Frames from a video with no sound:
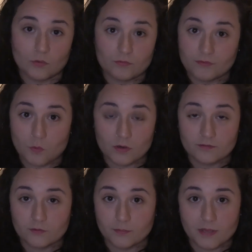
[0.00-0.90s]
for want
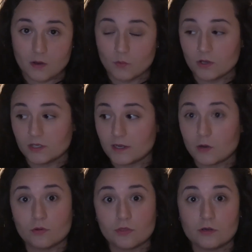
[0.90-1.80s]
of a better word, like
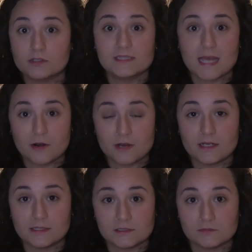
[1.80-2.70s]

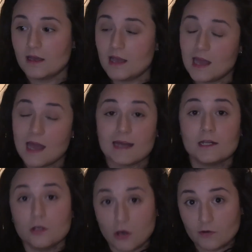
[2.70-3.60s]
authoritarianism. And
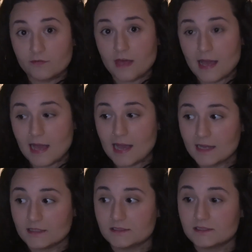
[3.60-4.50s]
a lot of that
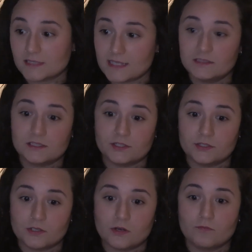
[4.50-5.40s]
has
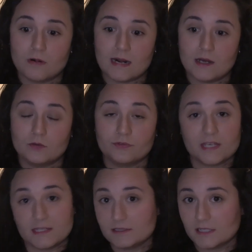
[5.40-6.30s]
centered around
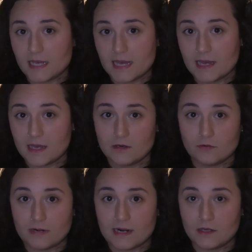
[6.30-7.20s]
the internet and
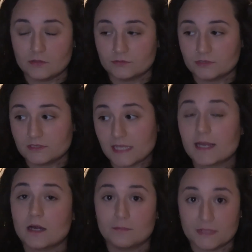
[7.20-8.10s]
around
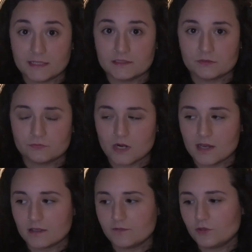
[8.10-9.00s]
tech companies,
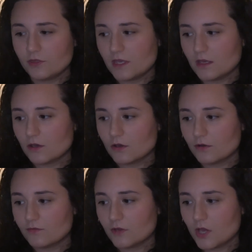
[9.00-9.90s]
right? If you think
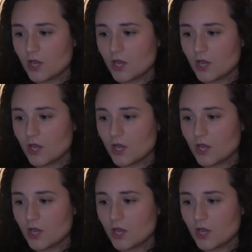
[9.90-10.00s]
of,